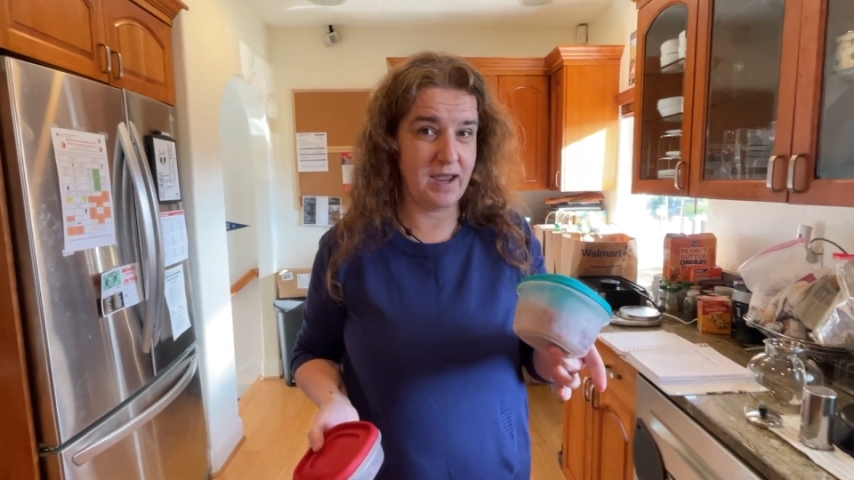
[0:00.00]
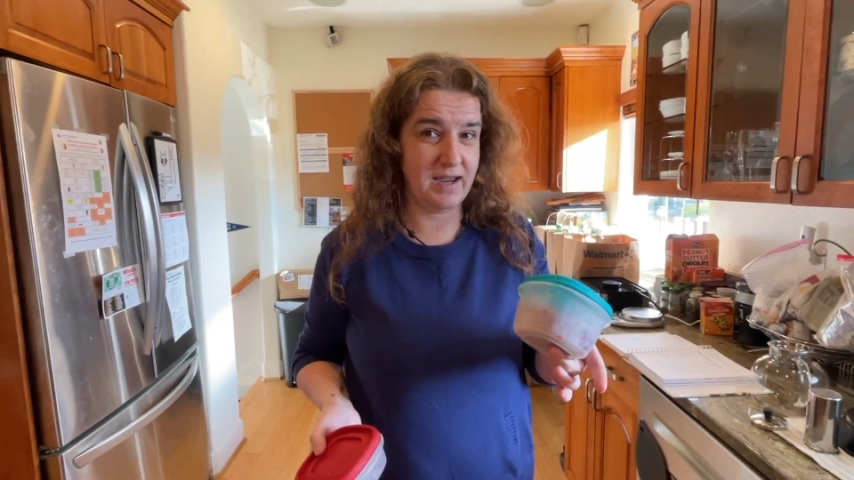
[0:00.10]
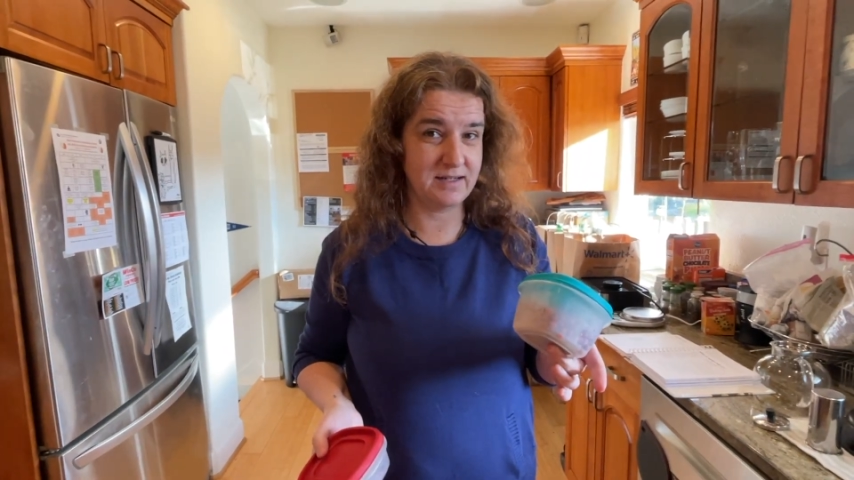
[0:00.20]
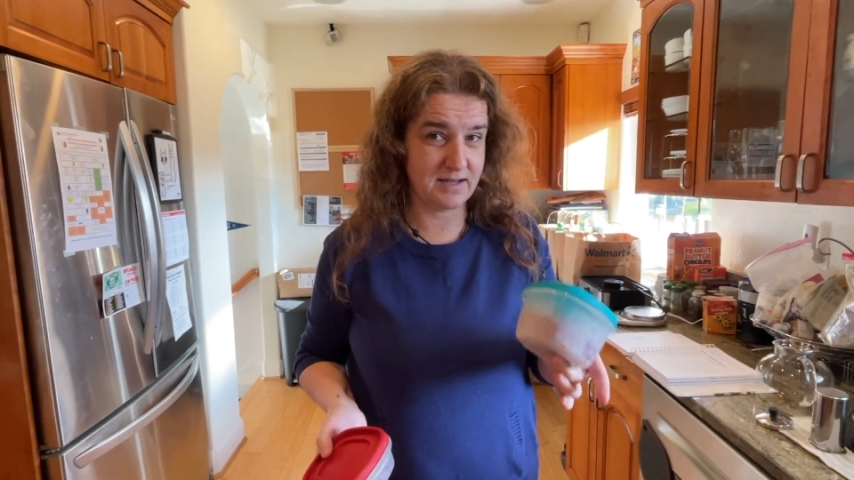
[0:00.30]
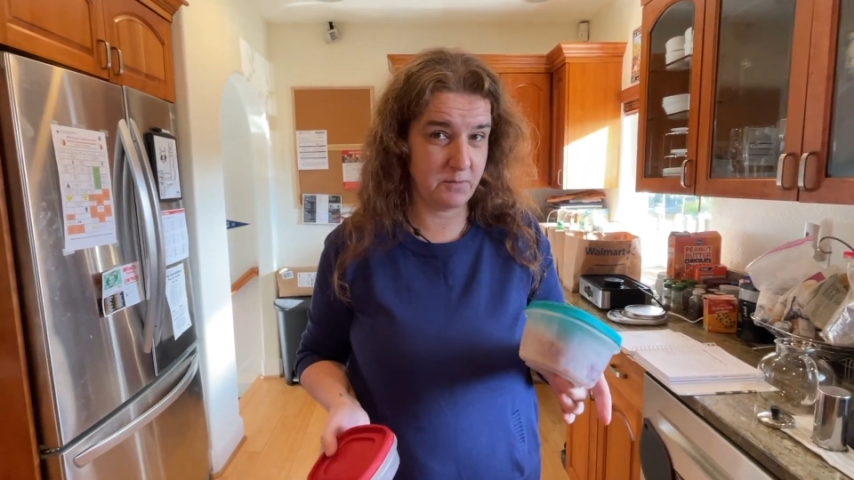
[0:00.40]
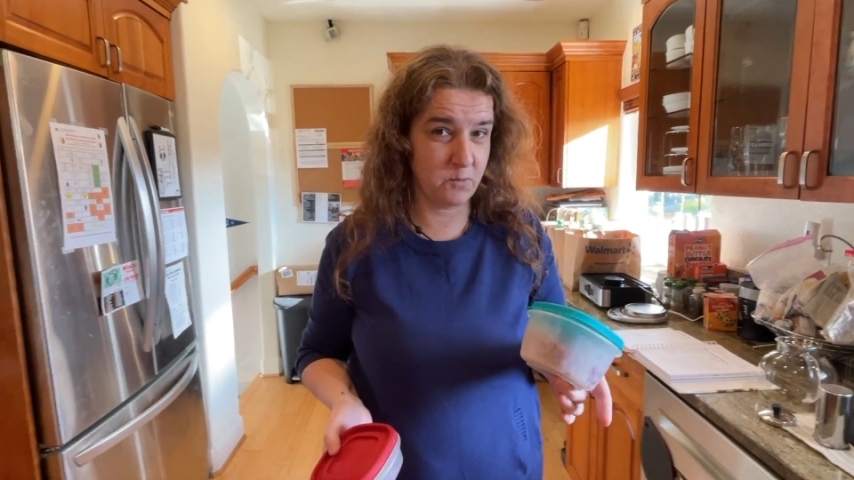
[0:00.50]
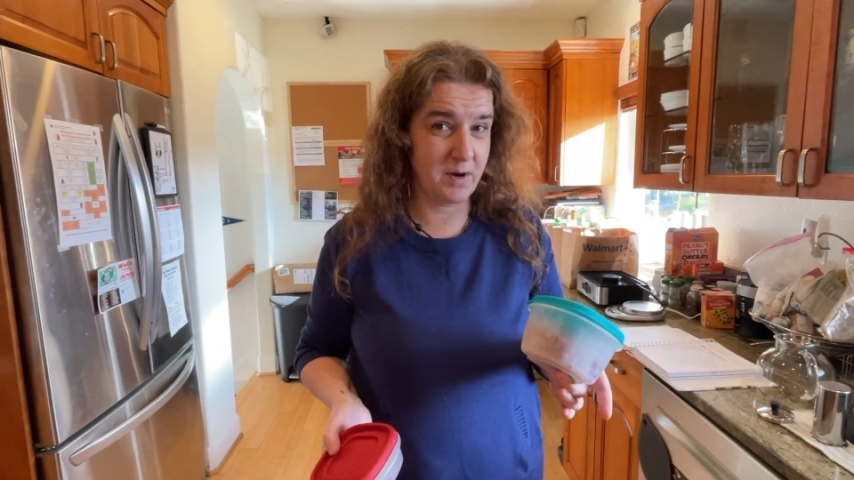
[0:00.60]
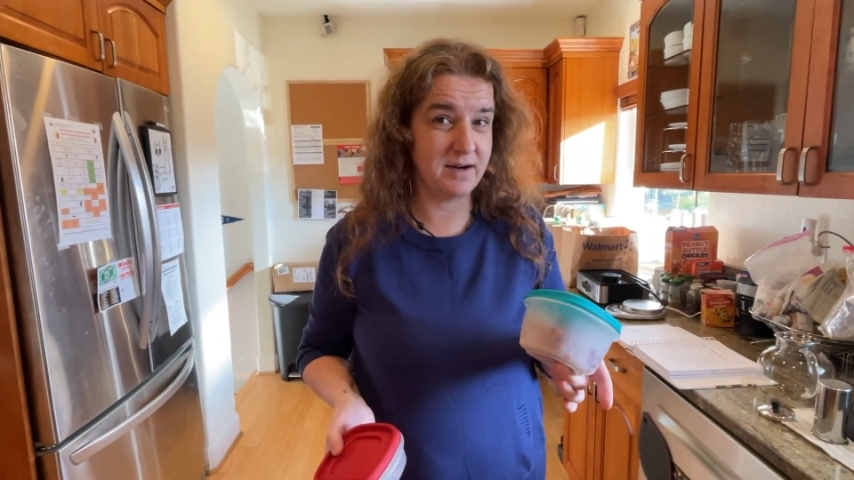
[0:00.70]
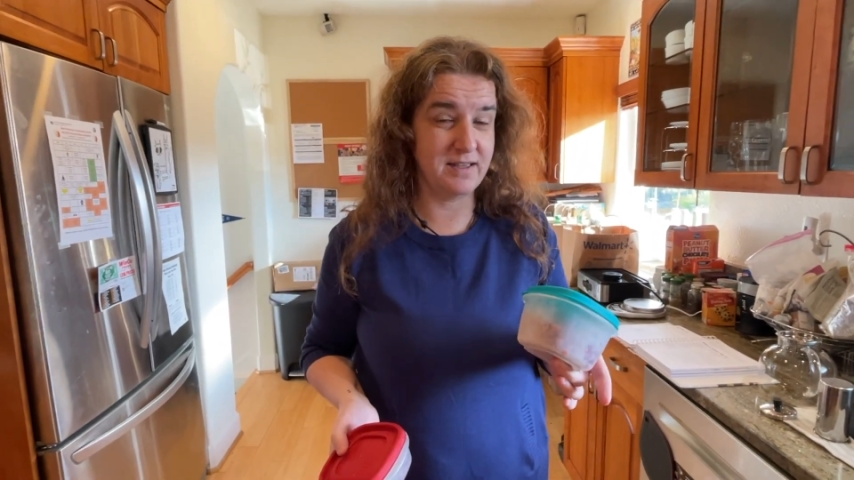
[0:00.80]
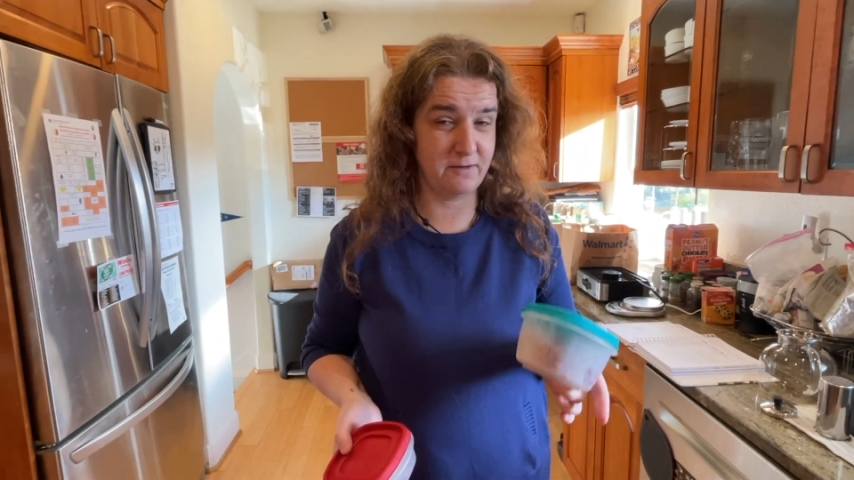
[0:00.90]
a
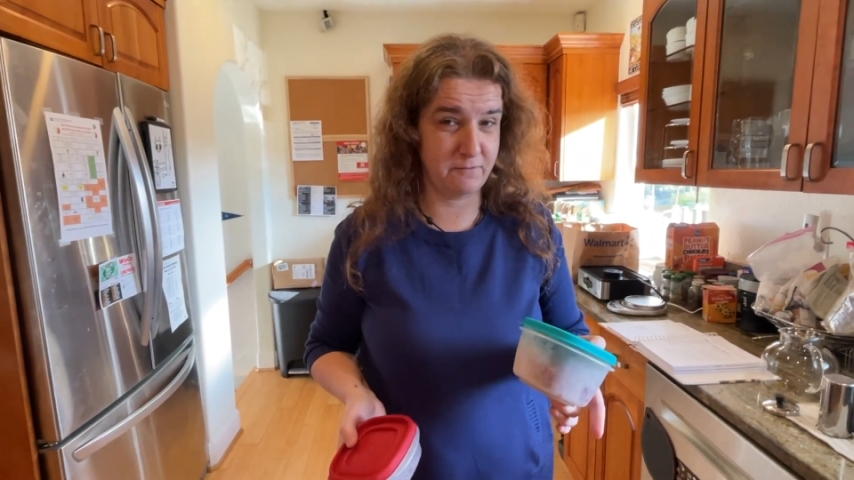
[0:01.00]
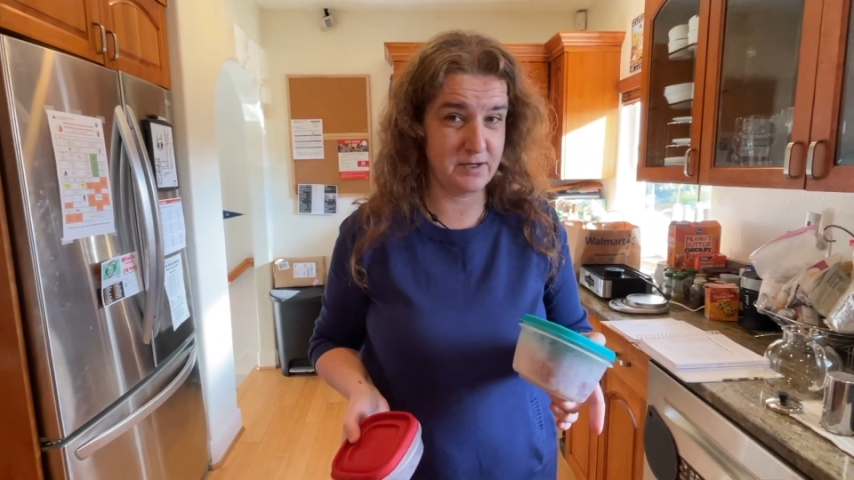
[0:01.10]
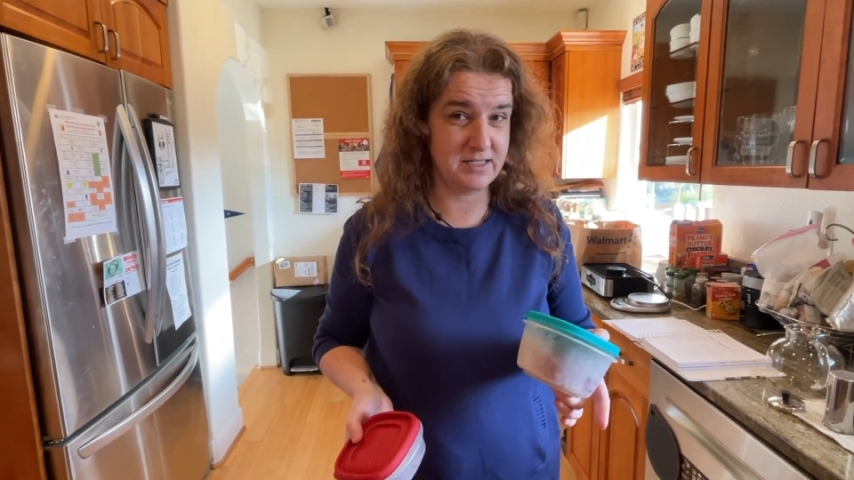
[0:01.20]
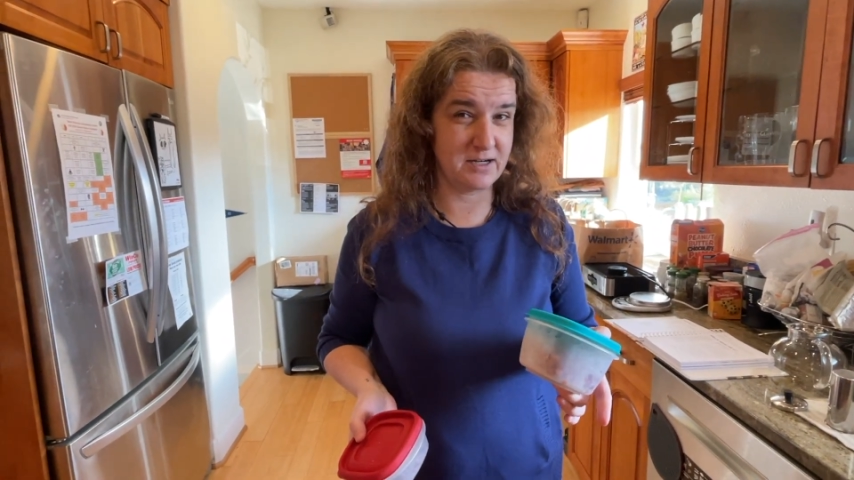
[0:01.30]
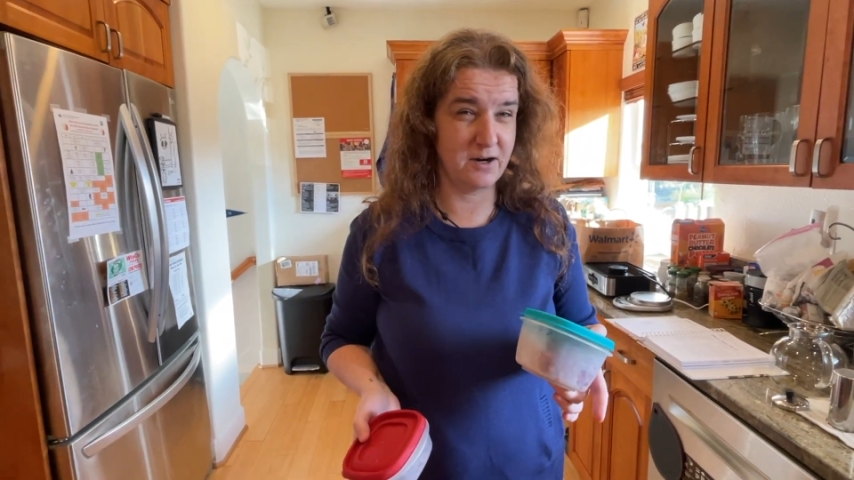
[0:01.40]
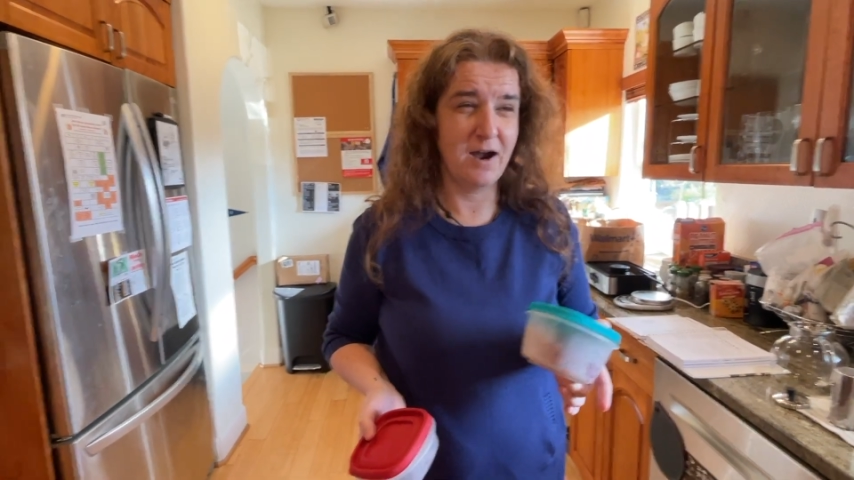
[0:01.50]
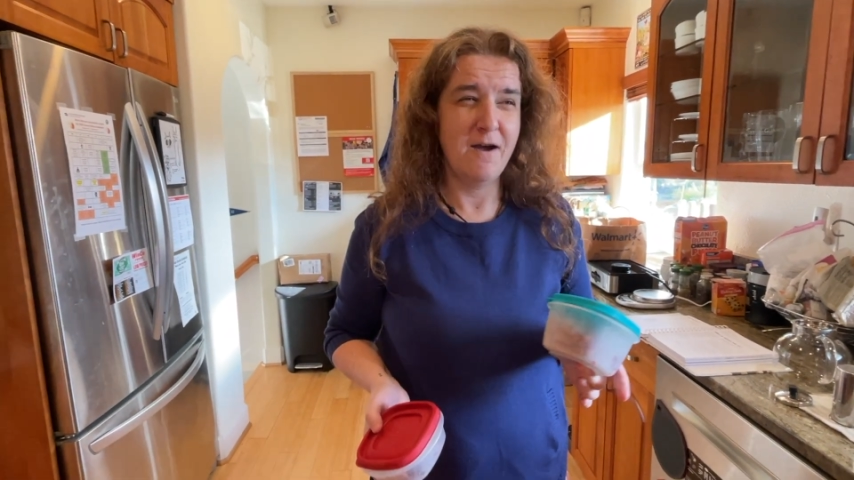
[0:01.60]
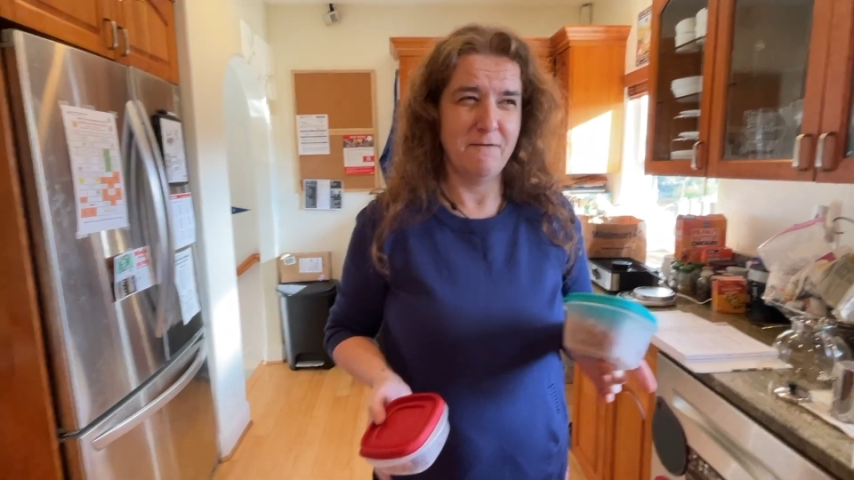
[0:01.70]
Tupperware in the freezer